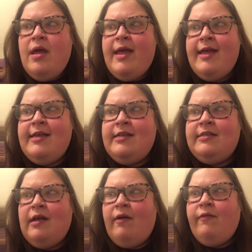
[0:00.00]

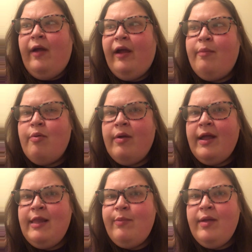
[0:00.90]
is very boring
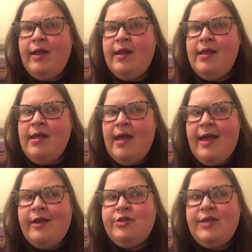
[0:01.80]
in the beginning,
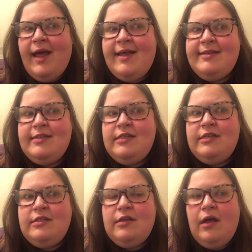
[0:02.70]
and she has
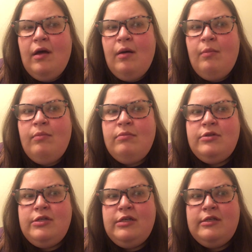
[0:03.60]
this,
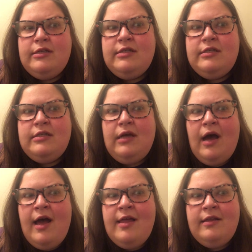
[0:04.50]
she's a
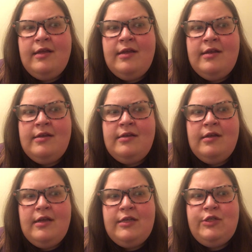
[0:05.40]
Scotland
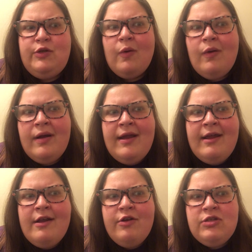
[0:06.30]

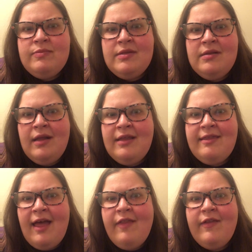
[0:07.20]
historian or something like
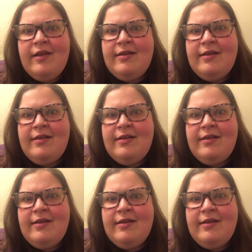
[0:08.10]
that